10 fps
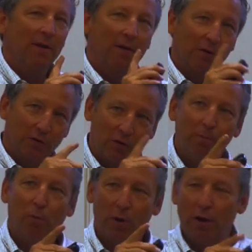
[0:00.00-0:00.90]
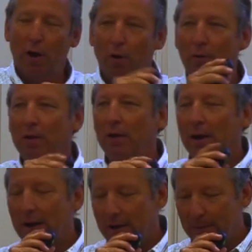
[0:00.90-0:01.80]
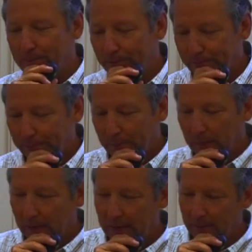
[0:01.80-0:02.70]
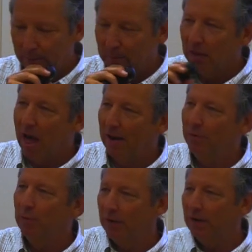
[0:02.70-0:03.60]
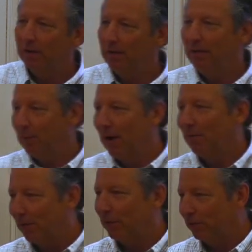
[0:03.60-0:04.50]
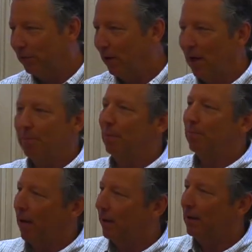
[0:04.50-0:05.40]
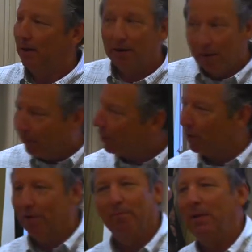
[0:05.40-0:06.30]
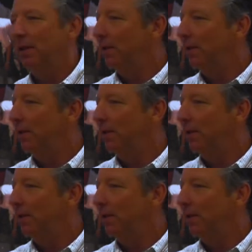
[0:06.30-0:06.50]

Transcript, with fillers: HERT 2.0. Um, a lot of you didn't, when I first stood up, you probably didn't ever heard of me.